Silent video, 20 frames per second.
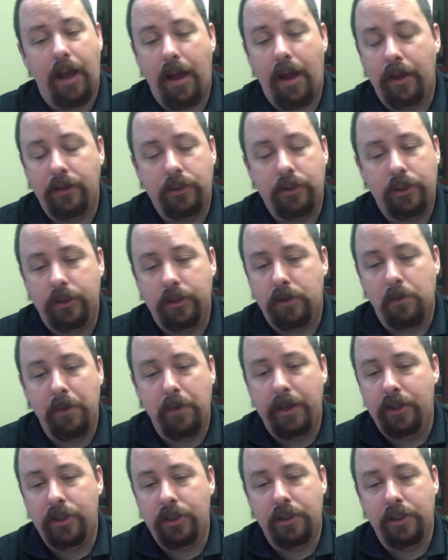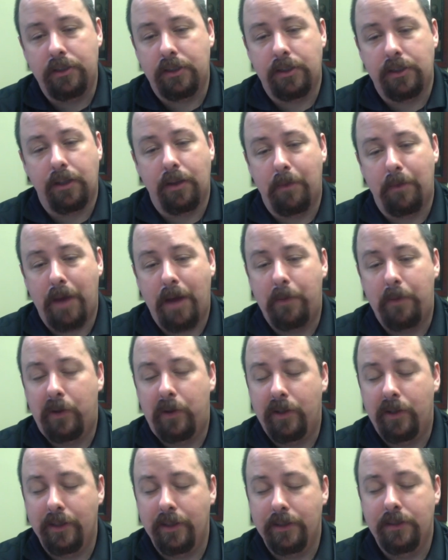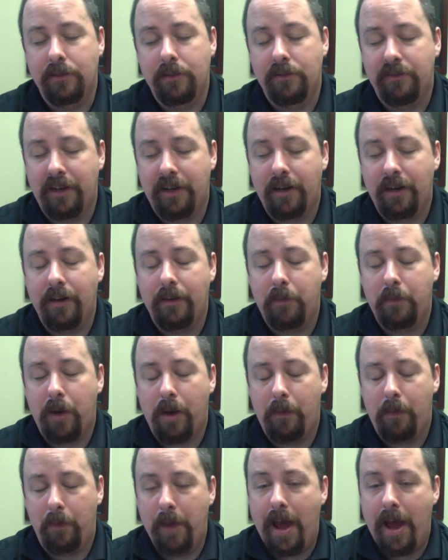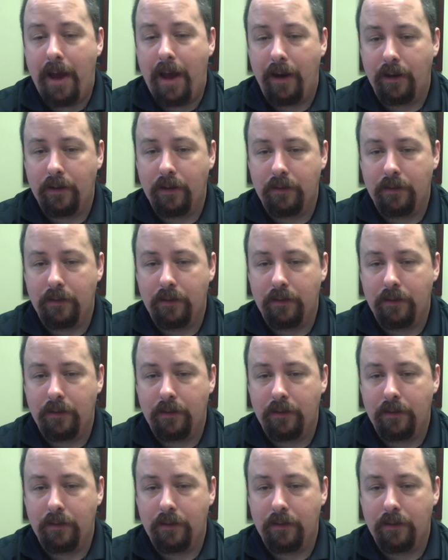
it's just me, Jesus, and the Bible. This is very problematic.